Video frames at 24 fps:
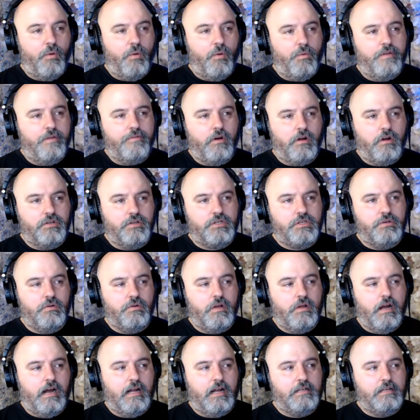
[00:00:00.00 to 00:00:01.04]
We've also
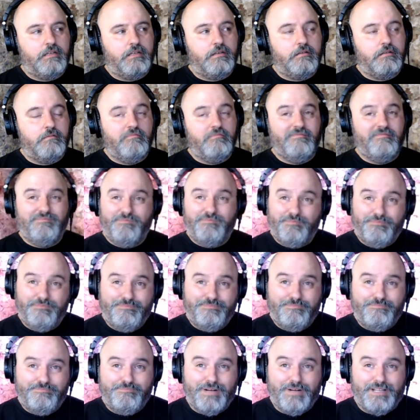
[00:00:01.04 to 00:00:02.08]
got
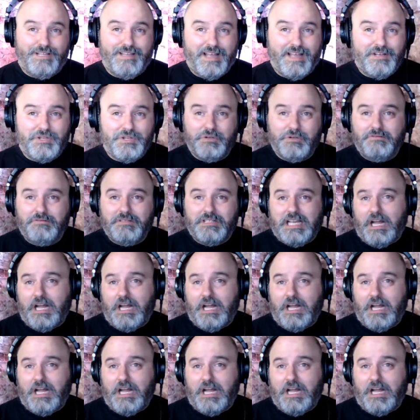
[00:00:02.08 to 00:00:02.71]
potential